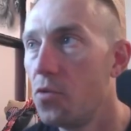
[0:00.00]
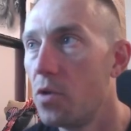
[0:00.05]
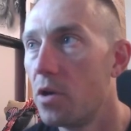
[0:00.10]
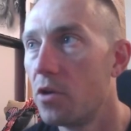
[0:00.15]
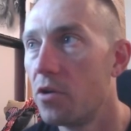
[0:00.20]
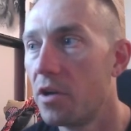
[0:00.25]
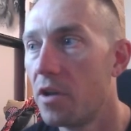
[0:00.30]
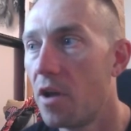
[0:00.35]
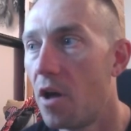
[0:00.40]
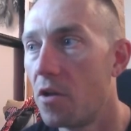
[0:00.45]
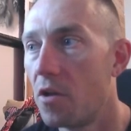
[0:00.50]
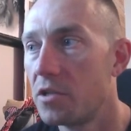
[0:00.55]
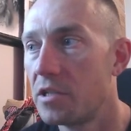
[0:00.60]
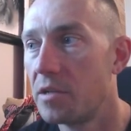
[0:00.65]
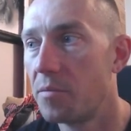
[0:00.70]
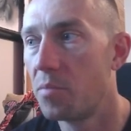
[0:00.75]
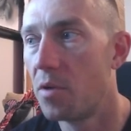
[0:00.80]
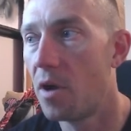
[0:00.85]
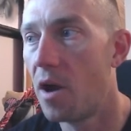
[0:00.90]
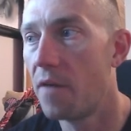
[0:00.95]

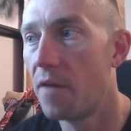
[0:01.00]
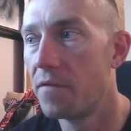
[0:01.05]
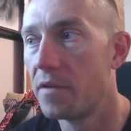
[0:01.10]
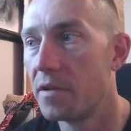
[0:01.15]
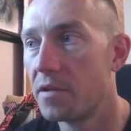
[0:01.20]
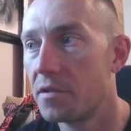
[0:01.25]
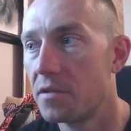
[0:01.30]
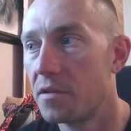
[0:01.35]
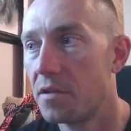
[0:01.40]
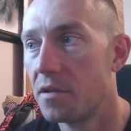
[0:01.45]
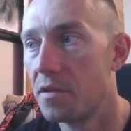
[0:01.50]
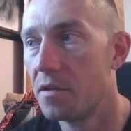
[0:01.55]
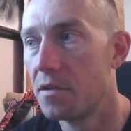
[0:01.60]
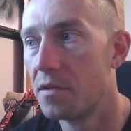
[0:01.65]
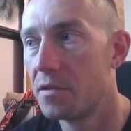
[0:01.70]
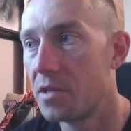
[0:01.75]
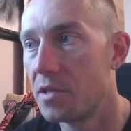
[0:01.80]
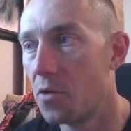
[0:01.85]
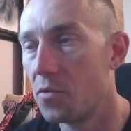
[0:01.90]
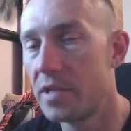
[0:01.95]
$200 in profits.
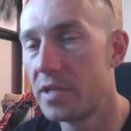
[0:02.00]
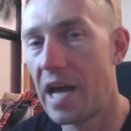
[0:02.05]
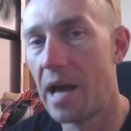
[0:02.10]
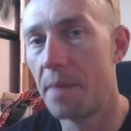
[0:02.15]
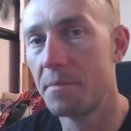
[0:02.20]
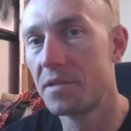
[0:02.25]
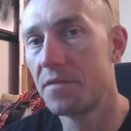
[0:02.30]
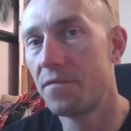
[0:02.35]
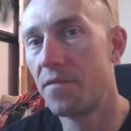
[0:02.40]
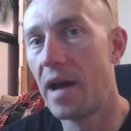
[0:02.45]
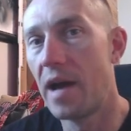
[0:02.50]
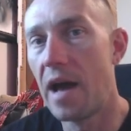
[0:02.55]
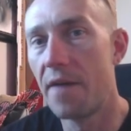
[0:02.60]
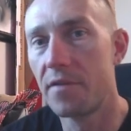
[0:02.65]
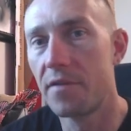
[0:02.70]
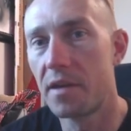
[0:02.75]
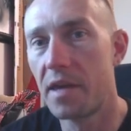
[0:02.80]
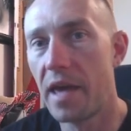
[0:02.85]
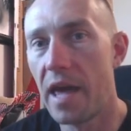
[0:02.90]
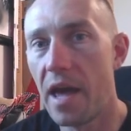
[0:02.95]
So times
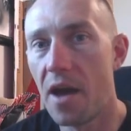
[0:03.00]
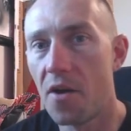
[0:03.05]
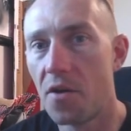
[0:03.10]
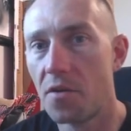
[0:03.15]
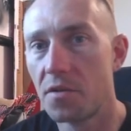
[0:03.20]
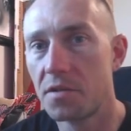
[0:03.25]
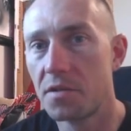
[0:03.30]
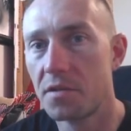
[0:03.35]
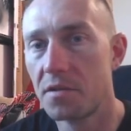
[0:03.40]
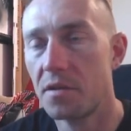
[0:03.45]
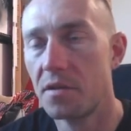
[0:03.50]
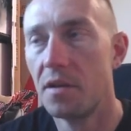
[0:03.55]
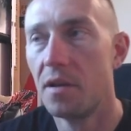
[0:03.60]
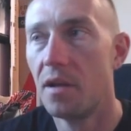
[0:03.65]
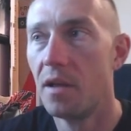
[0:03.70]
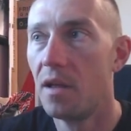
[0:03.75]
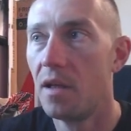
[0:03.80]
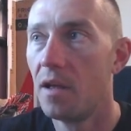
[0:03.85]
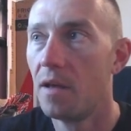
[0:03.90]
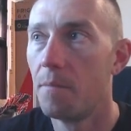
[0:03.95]
5 accounts,
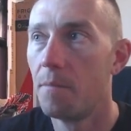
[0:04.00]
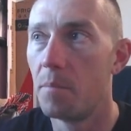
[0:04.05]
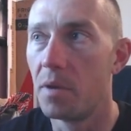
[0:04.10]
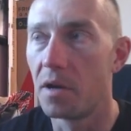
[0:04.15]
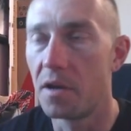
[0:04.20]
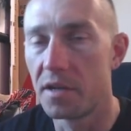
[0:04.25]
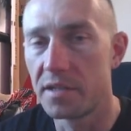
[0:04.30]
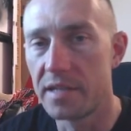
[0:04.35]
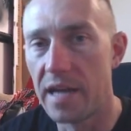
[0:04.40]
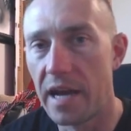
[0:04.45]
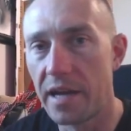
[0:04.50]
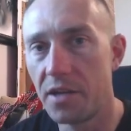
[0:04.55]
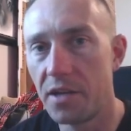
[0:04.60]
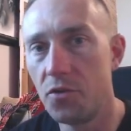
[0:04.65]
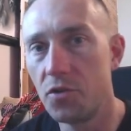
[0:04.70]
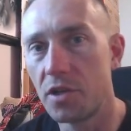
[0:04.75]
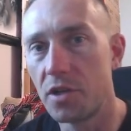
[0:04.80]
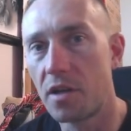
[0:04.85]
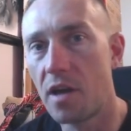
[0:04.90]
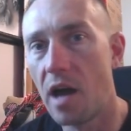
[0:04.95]
because I
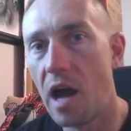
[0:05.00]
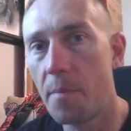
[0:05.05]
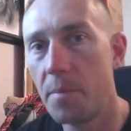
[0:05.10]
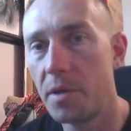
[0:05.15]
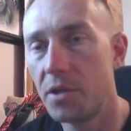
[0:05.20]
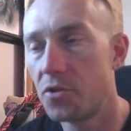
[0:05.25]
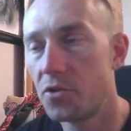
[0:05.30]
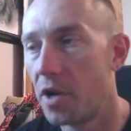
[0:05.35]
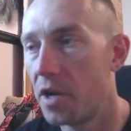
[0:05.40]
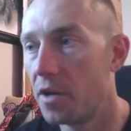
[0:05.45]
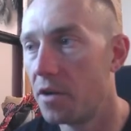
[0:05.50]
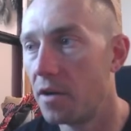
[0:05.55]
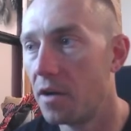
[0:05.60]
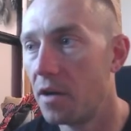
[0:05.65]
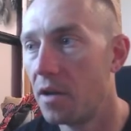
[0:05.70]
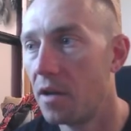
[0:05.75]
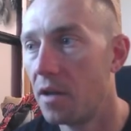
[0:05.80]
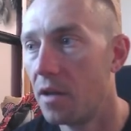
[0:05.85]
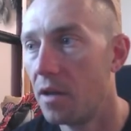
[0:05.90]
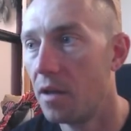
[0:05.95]
can use a copy
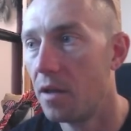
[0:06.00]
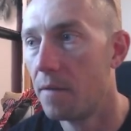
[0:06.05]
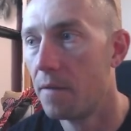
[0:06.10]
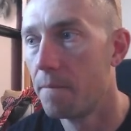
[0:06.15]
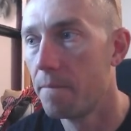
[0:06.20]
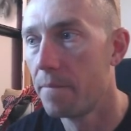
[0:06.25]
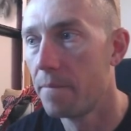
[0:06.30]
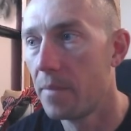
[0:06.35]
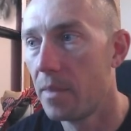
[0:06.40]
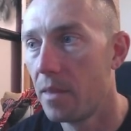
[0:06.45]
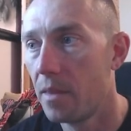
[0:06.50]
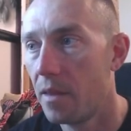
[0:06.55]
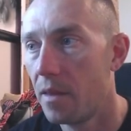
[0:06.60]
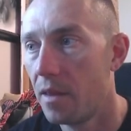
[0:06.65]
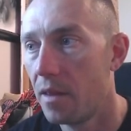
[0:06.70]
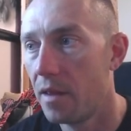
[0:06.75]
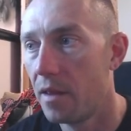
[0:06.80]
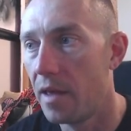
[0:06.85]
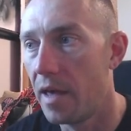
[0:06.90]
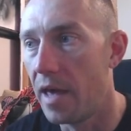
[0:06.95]
trader,
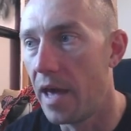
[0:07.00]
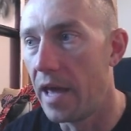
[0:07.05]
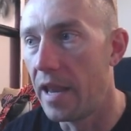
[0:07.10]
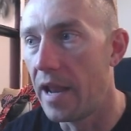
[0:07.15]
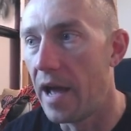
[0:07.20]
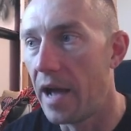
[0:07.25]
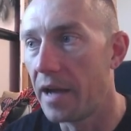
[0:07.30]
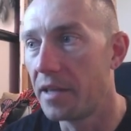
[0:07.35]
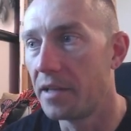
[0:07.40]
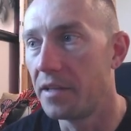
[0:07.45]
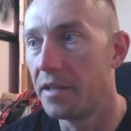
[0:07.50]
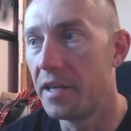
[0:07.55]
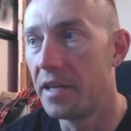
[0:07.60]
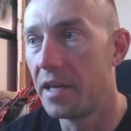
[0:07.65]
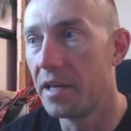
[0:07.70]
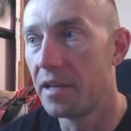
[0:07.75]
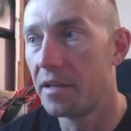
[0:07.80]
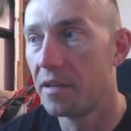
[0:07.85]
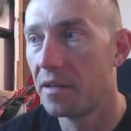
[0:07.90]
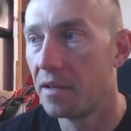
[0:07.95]
and I can
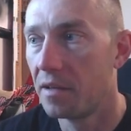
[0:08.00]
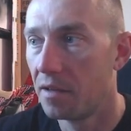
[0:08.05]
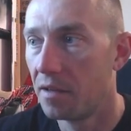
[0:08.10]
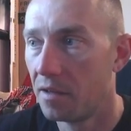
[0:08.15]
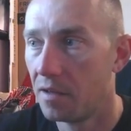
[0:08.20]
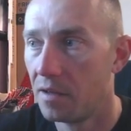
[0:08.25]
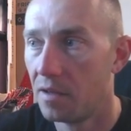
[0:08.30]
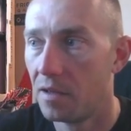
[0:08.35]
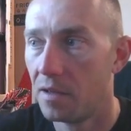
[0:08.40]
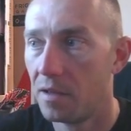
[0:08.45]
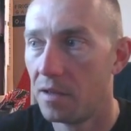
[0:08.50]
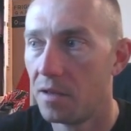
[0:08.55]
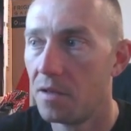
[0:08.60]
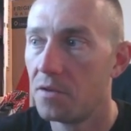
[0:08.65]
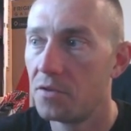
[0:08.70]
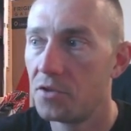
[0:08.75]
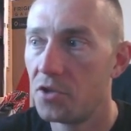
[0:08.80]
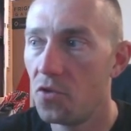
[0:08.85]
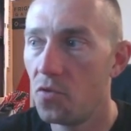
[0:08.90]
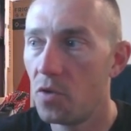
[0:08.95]
get
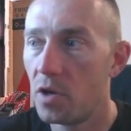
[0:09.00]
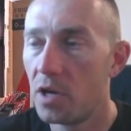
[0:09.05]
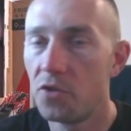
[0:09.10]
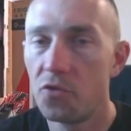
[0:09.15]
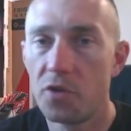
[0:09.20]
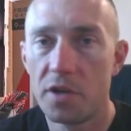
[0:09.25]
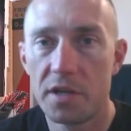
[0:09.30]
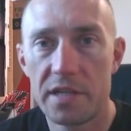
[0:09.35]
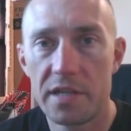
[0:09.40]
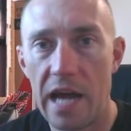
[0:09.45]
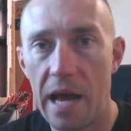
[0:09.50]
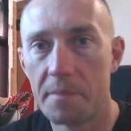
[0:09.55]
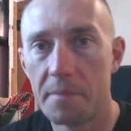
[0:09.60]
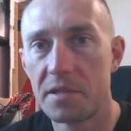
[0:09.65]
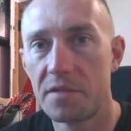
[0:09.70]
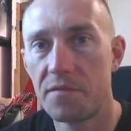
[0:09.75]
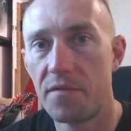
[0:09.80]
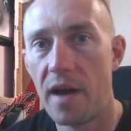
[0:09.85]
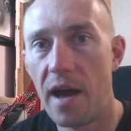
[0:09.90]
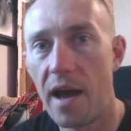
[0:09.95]
200
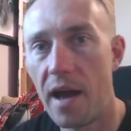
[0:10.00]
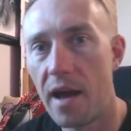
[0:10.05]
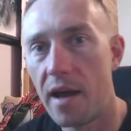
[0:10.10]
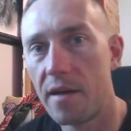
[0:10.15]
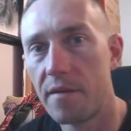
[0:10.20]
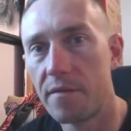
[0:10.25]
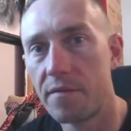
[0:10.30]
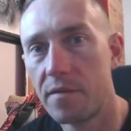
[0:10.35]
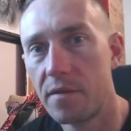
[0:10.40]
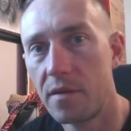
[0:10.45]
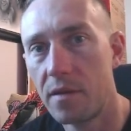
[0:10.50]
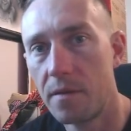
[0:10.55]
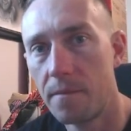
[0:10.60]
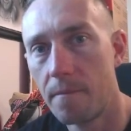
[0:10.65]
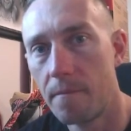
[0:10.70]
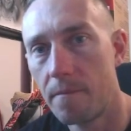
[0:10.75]
times 5